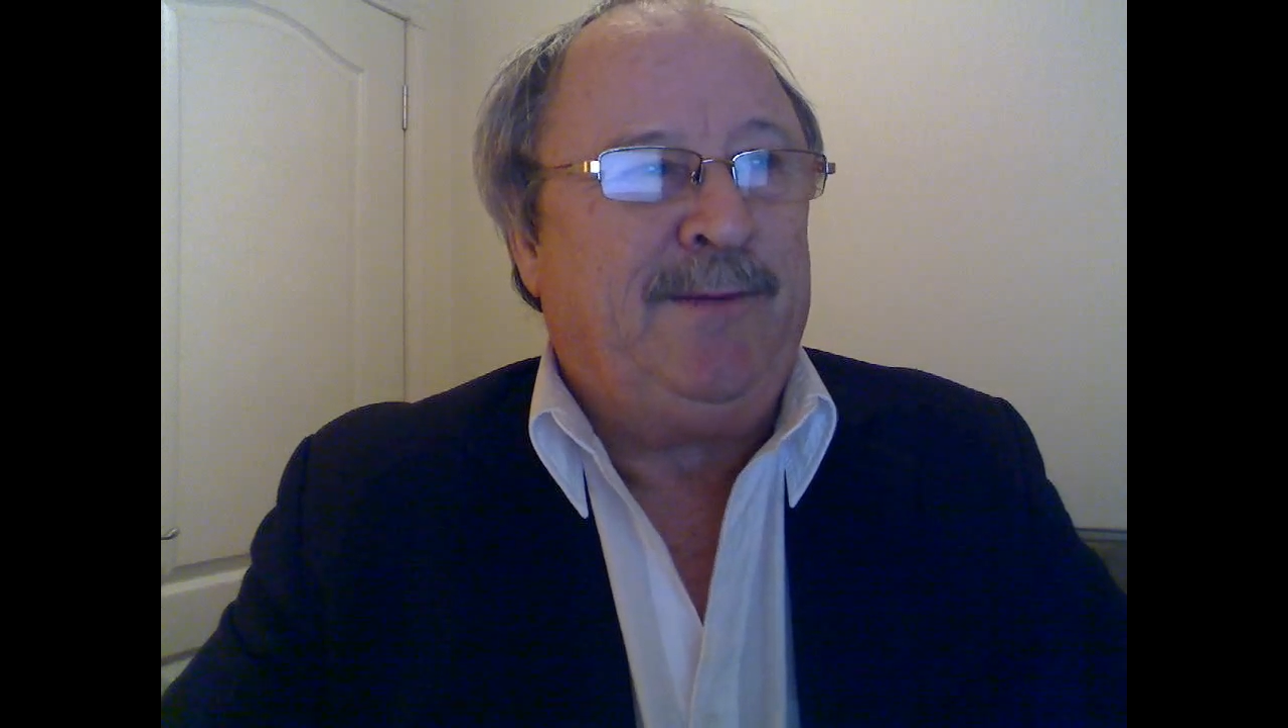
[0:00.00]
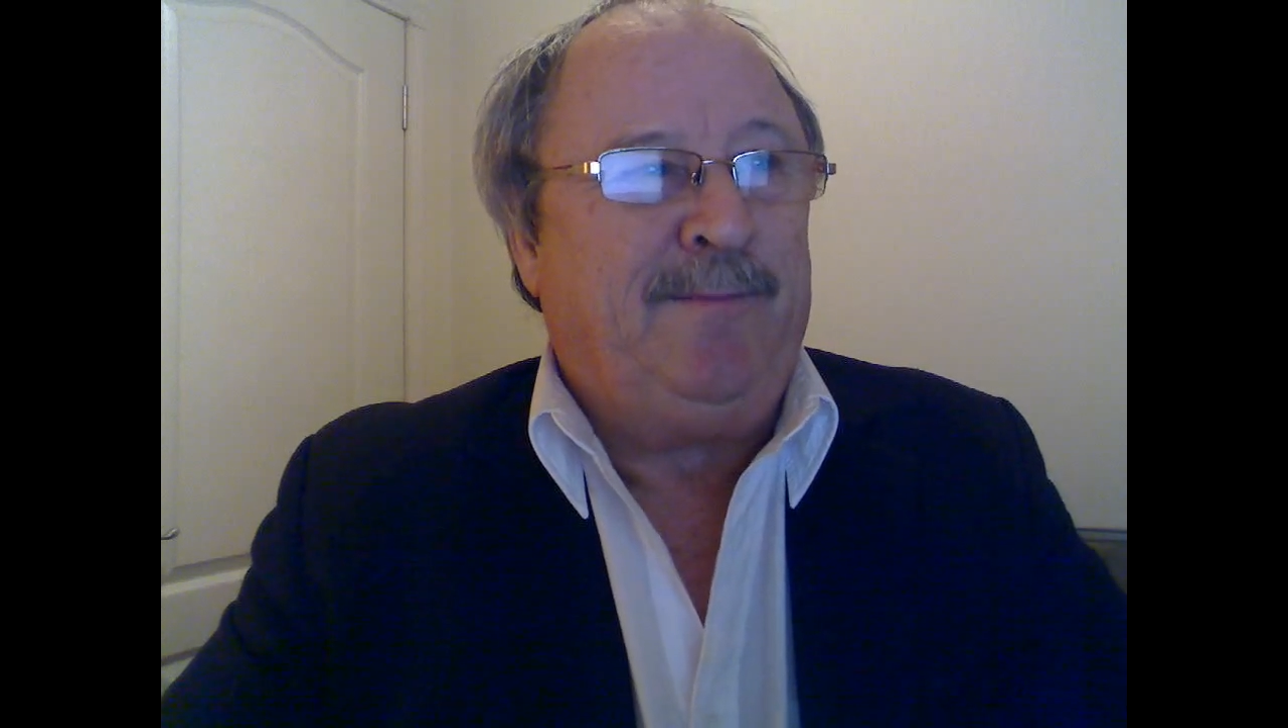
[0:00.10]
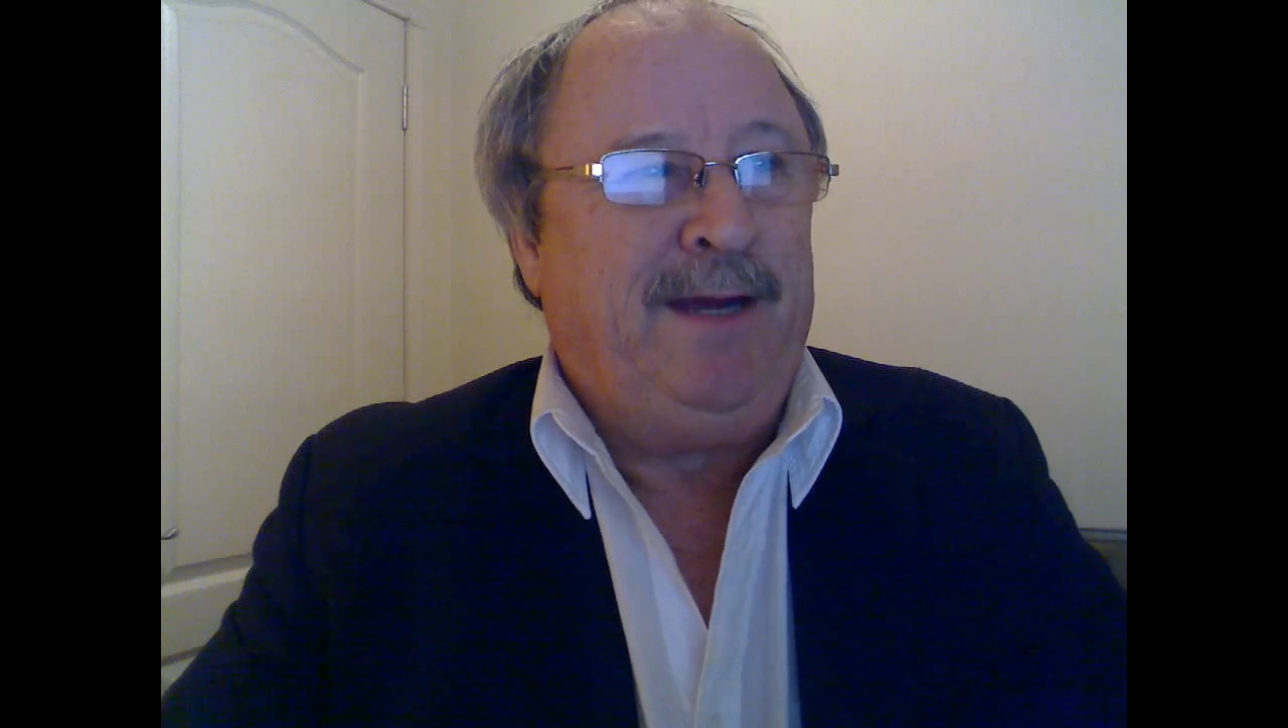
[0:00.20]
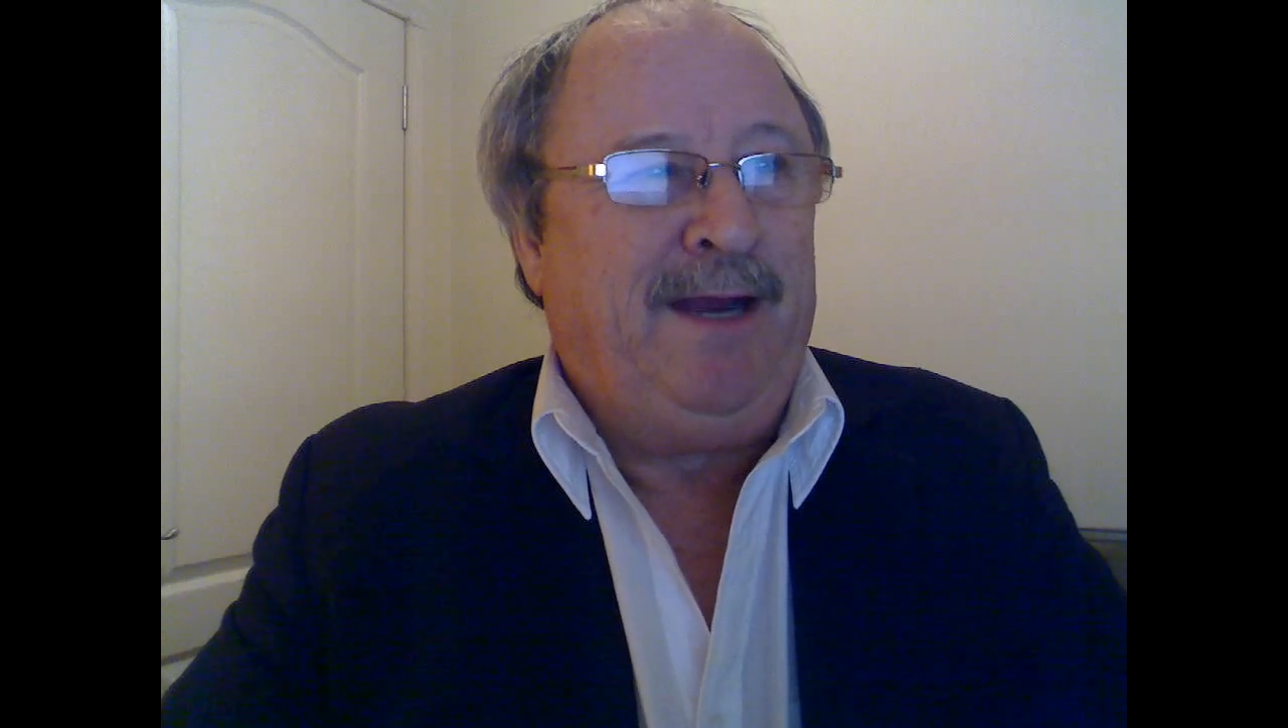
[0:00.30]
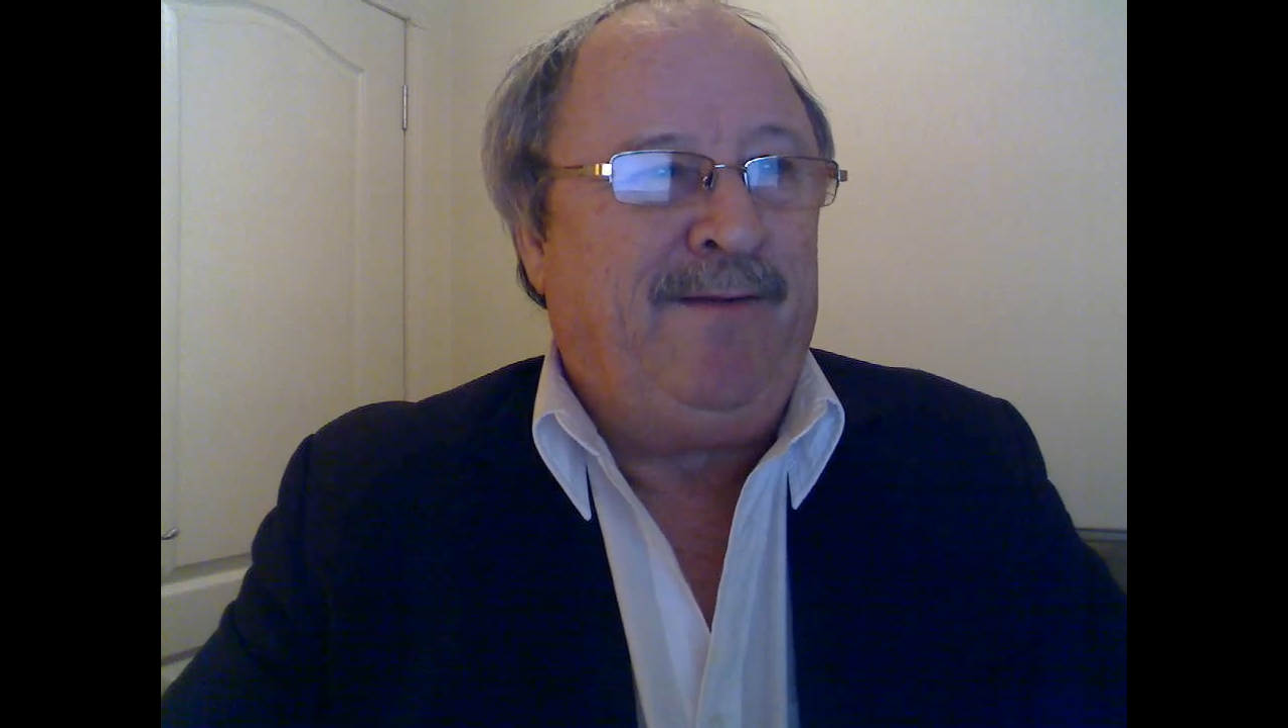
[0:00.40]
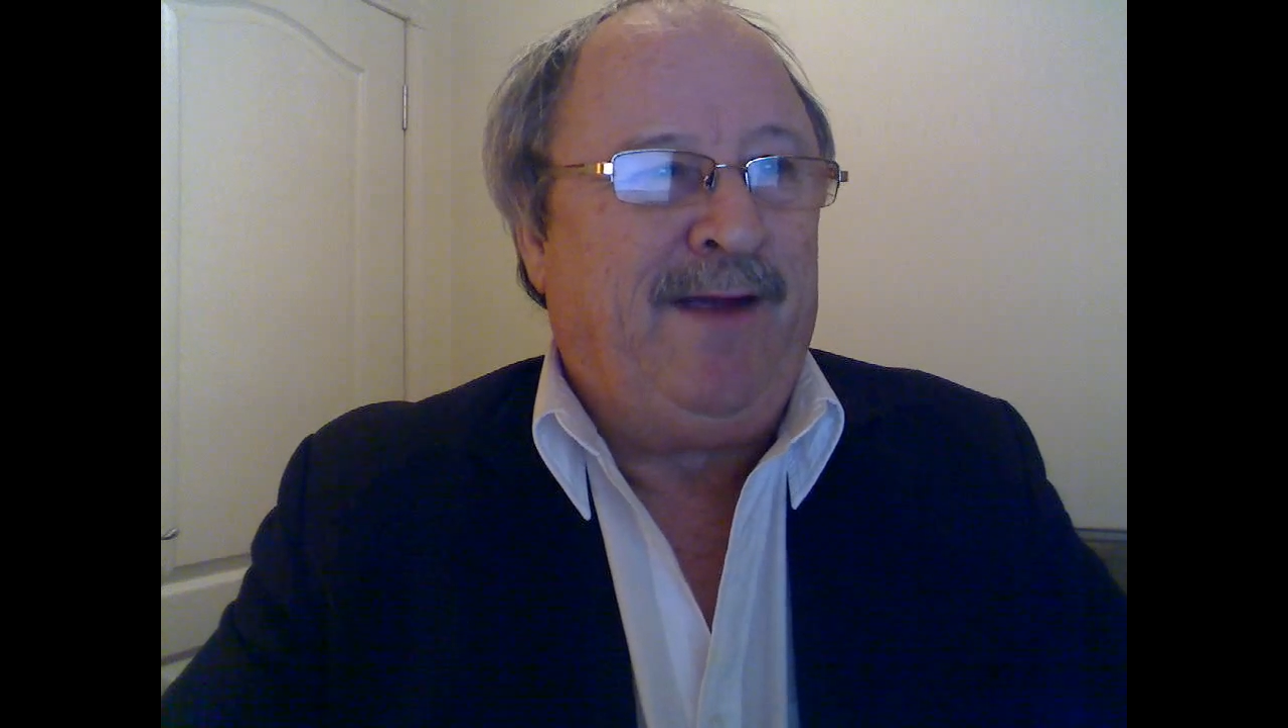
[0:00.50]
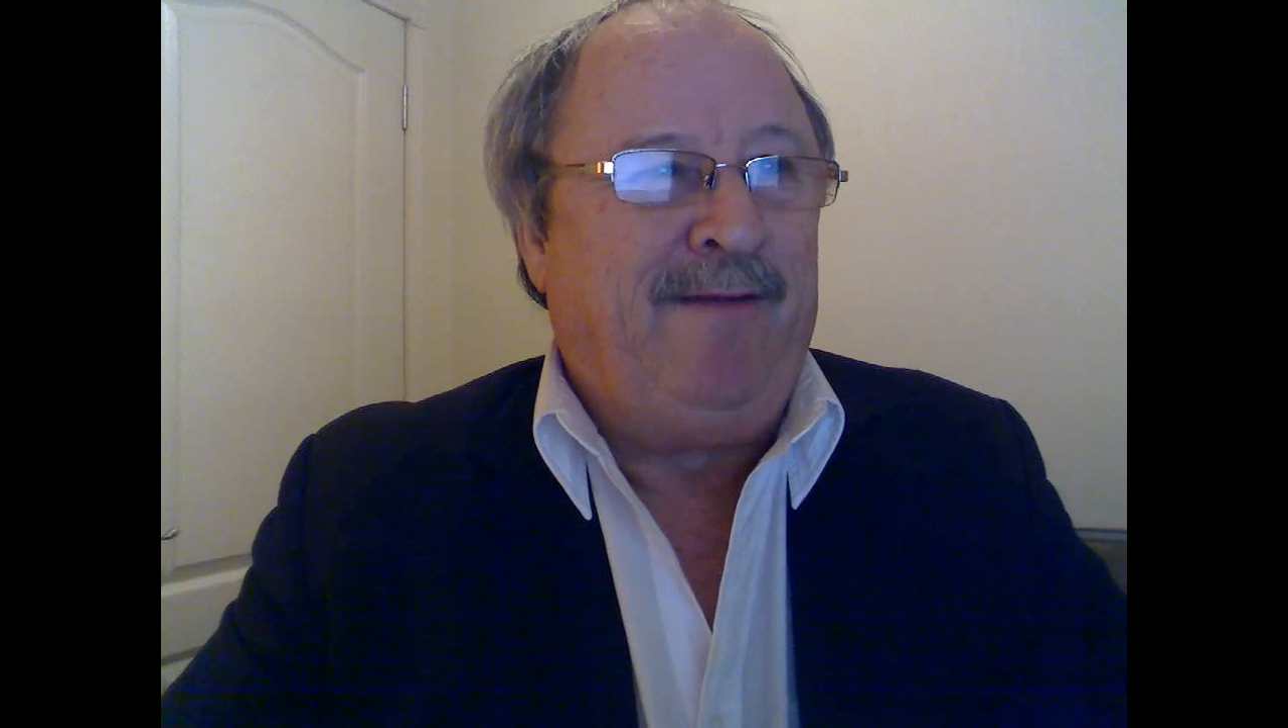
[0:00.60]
to believe